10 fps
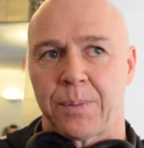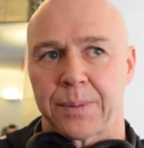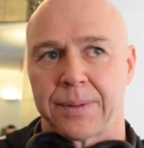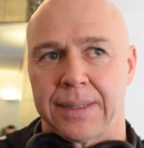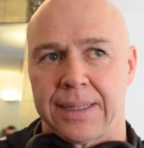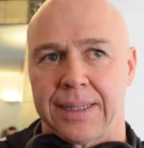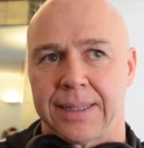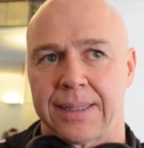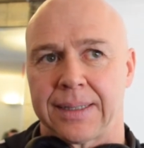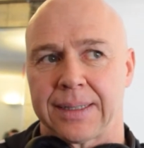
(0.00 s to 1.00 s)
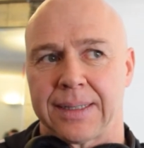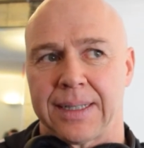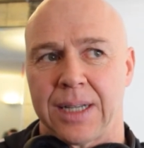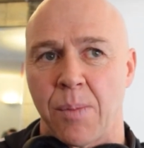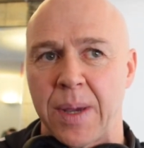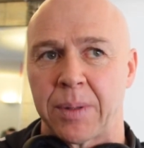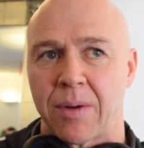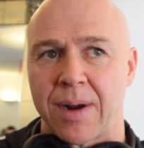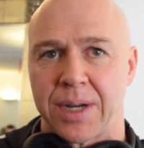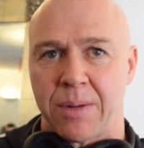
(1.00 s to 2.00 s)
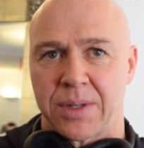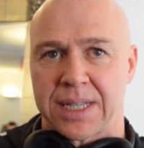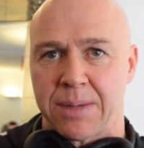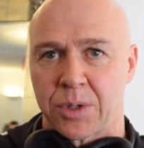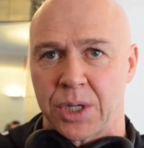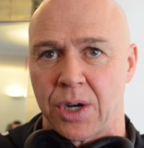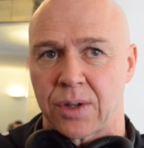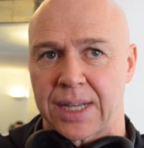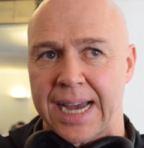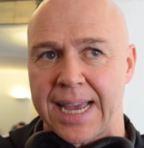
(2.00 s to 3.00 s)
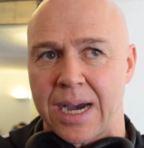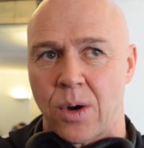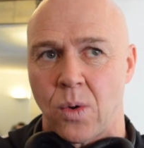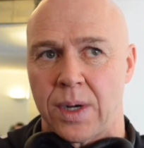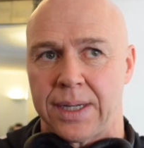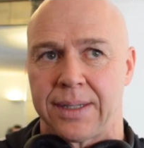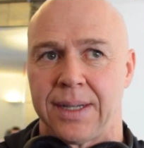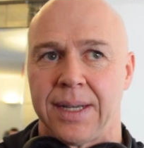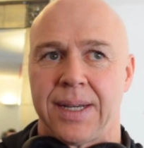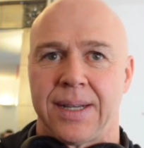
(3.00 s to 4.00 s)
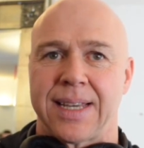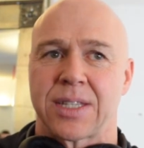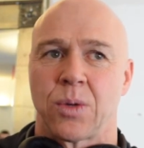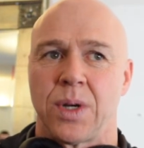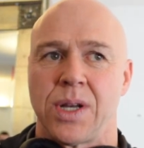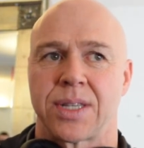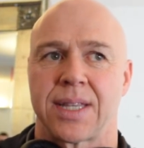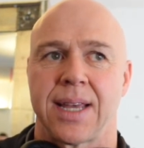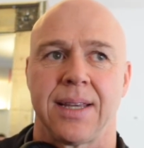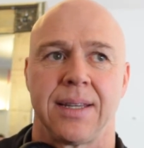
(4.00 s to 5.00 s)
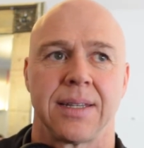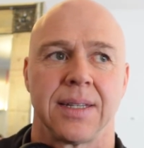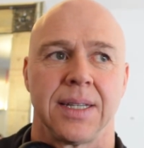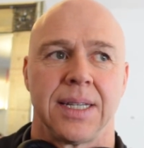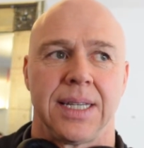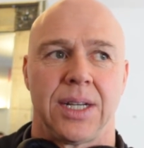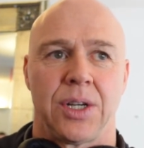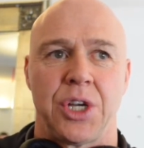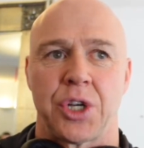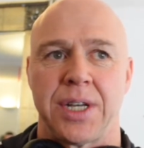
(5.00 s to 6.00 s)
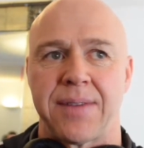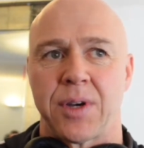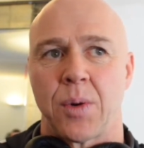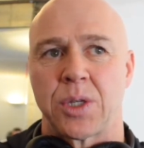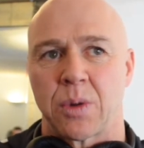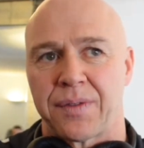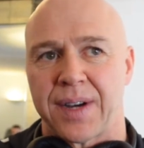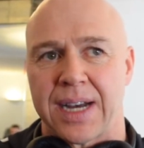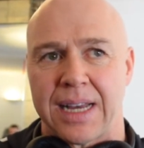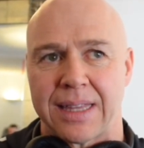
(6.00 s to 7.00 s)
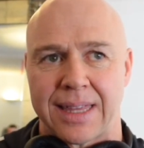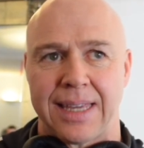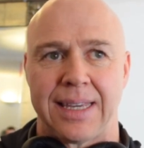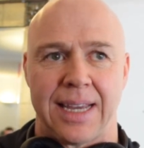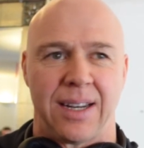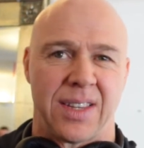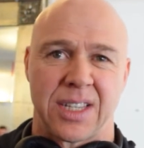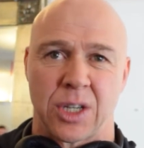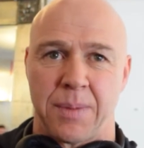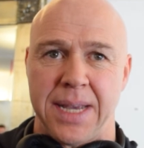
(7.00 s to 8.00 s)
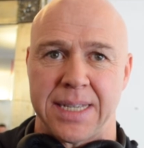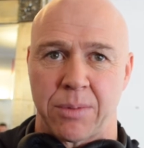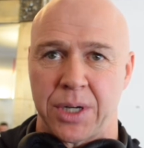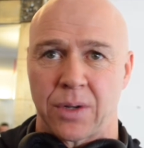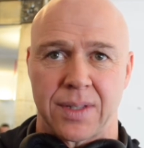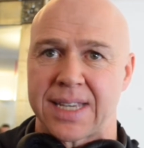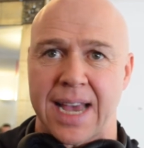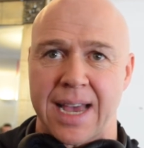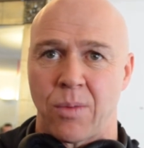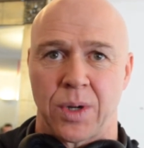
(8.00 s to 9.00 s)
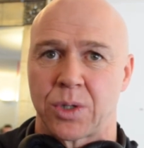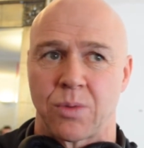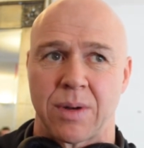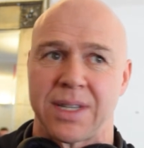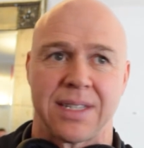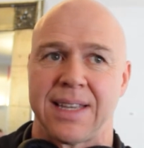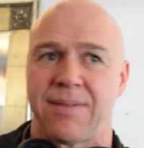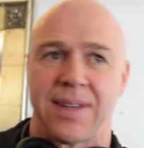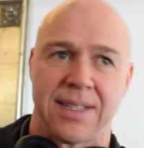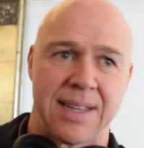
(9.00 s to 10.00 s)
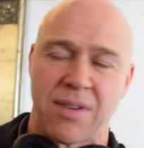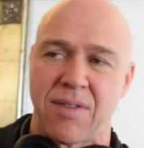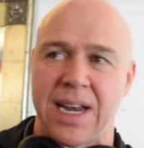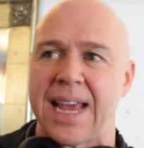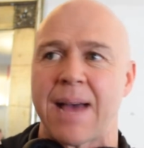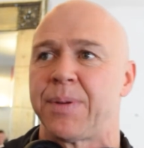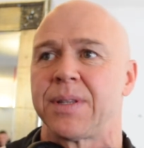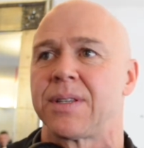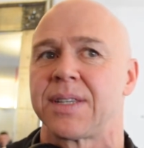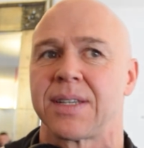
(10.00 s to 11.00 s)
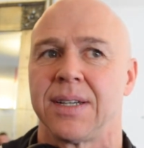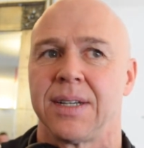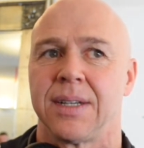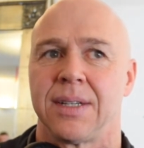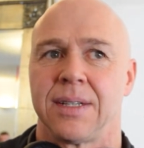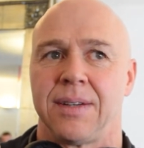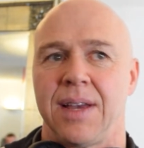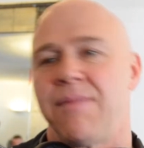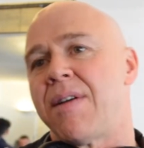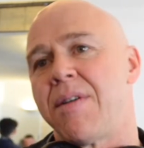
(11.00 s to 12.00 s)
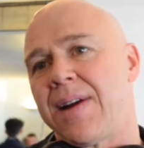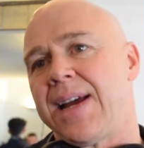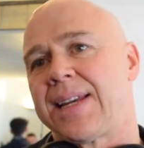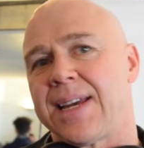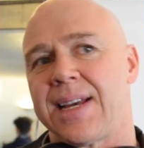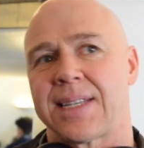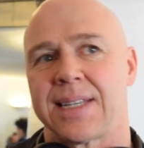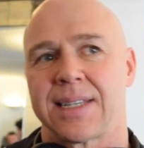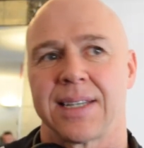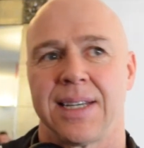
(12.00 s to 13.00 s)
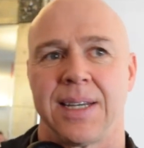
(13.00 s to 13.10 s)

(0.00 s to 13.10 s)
And a lot of people around him were telling him he was going to knock the guy out. And that's the worst thing. You know, you should never go into a fight thinking, oh, this is going to be easy, I'm going to knock this guy out in one or two rounds. It never really happens in very rare cases.